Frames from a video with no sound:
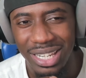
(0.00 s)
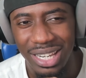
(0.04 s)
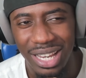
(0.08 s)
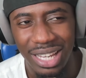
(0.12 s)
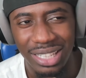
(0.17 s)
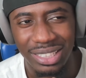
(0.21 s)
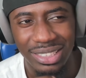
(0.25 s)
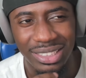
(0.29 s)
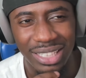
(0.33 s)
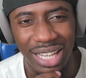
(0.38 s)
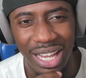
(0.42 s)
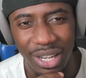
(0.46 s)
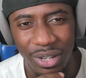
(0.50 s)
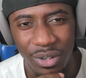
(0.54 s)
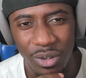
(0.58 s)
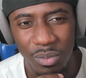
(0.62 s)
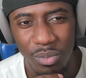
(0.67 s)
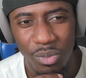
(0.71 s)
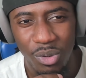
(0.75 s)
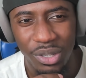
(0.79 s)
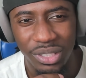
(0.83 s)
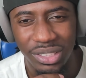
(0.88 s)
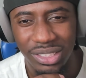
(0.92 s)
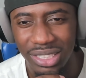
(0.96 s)
not signed no
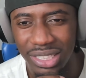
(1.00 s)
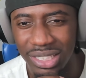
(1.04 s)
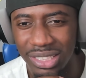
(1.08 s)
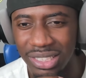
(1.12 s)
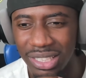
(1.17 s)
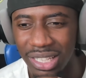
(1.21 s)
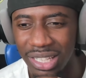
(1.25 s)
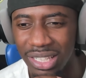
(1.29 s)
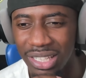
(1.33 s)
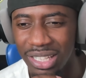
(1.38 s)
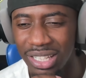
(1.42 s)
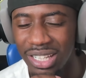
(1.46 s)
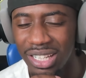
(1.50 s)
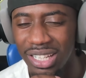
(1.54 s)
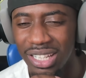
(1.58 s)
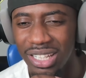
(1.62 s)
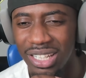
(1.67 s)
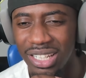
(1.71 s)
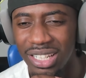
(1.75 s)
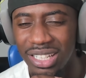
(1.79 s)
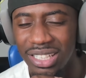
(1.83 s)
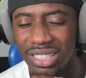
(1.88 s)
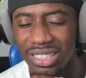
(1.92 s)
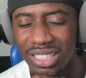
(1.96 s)
more? TJ
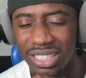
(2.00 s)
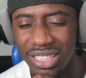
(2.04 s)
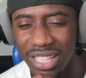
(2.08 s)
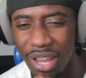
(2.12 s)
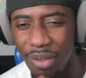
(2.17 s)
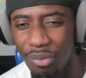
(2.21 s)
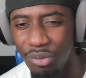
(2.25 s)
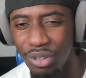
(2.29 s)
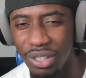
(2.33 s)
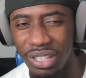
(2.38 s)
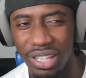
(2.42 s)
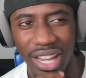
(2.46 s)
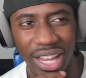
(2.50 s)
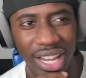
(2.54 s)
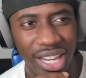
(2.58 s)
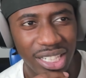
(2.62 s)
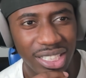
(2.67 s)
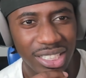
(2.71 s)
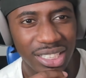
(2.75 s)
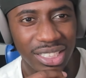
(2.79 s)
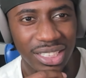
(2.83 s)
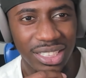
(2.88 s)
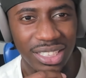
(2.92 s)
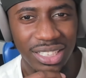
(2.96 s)
TJ free
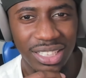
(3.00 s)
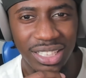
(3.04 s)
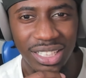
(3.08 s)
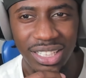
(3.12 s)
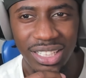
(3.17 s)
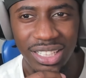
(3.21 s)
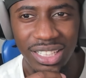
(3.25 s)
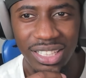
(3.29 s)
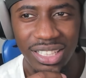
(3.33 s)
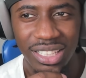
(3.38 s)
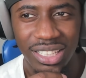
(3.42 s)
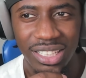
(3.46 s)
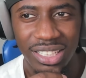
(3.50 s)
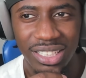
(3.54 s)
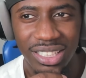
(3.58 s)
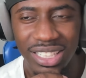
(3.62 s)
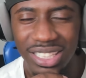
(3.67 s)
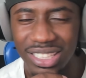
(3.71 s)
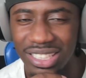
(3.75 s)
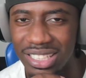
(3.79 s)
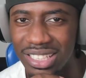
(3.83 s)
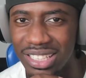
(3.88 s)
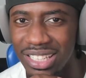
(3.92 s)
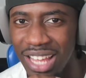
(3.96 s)
agent?
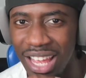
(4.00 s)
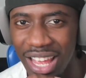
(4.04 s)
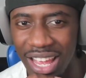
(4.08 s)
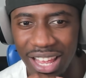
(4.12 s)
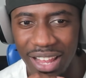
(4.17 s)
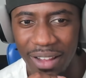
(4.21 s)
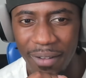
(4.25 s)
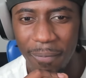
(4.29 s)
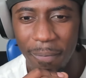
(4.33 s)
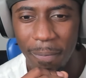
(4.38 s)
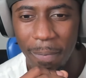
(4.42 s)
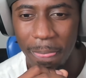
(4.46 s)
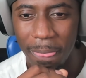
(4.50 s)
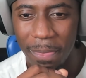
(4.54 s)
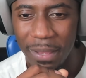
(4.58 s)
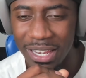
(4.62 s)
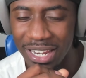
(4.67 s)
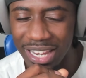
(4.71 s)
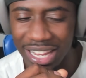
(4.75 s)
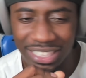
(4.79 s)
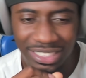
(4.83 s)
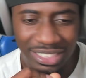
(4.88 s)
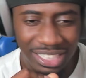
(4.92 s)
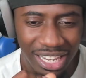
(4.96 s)
This and that. He
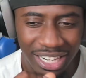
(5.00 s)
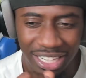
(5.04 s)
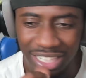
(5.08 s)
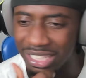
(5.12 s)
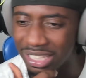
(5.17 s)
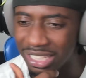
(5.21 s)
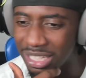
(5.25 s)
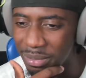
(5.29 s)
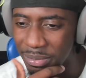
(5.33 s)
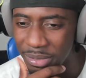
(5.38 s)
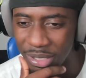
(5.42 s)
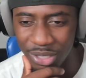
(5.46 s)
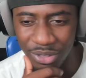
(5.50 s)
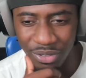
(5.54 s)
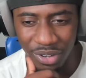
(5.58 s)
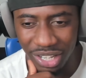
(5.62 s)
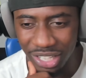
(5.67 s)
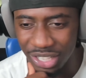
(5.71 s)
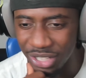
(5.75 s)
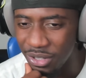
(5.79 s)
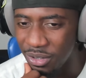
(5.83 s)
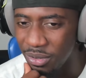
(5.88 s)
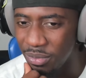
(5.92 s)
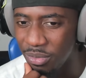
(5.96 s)
not signed a Columbia's
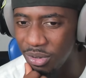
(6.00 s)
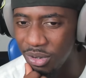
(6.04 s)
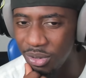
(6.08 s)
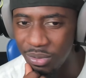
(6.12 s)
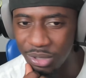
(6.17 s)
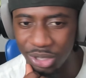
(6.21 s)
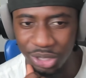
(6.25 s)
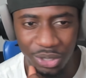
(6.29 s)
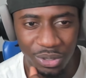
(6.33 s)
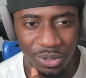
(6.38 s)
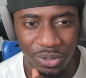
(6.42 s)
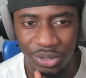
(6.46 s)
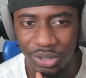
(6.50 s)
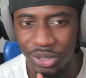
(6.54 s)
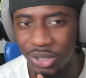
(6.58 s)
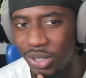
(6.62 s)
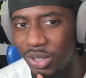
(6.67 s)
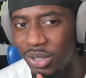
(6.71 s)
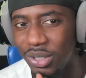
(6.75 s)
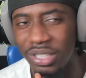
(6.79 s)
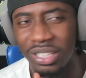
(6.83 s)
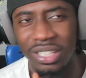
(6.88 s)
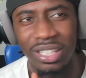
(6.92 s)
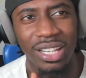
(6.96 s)
record no more. What's going
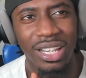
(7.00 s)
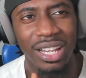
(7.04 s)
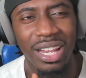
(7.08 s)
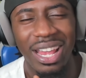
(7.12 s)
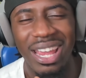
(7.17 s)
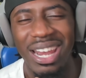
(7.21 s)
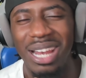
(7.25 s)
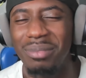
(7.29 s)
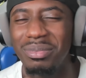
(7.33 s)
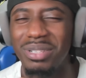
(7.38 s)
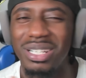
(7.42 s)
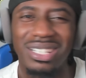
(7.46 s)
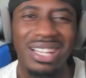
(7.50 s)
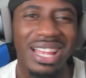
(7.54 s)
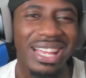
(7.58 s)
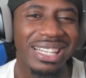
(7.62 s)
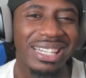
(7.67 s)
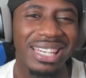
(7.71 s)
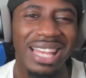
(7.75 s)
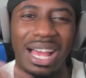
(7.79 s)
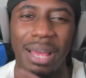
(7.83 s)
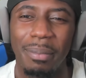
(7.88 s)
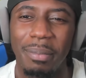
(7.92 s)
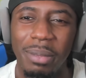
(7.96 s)
on? And I'm just like,
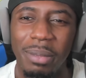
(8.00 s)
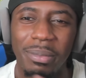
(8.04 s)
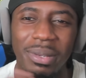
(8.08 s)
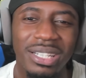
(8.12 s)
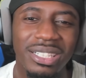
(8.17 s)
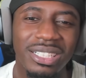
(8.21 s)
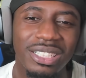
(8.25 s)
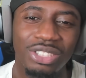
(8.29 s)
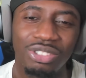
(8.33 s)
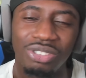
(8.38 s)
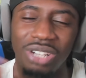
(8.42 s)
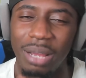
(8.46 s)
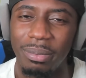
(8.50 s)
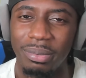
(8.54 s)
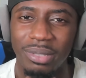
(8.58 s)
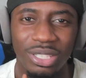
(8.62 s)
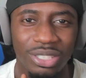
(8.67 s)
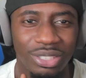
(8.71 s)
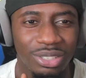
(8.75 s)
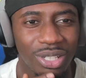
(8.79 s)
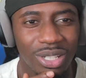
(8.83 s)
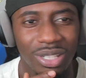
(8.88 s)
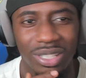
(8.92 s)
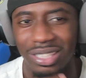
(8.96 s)
nah, maybe he just dropped
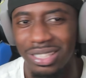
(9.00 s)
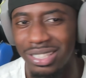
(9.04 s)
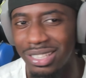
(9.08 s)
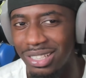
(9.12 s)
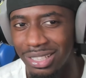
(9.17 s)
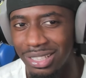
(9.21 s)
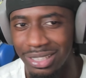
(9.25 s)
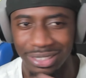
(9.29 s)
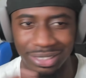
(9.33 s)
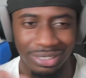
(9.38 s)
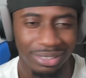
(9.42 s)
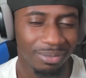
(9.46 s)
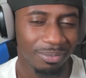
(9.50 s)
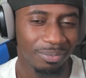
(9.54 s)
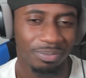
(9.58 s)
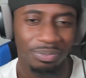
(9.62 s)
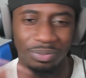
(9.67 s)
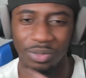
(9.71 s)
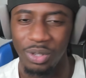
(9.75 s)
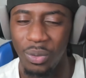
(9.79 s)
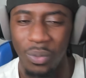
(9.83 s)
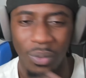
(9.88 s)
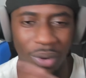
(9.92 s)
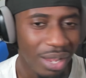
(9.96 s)
this song cause
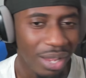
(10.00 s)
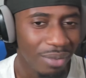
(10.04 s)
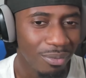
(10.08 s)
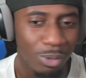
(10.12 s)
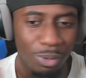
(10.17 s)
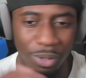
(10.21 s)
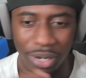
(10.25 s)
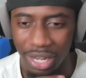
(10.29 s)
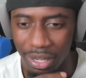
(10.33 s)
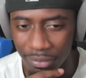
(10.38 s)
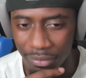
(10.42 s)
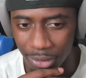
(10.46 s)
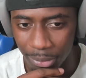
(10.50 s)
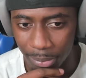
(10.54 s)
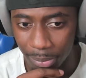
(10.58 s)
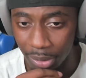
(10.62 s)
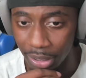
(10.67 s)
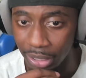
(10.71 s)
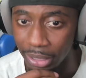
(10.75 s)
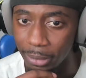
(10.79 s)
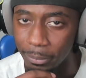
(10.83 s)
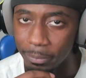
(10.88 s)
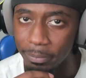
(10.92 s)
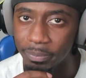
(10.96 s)
whatever, whatever.
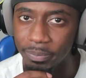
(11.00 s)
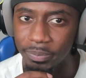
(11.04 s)
But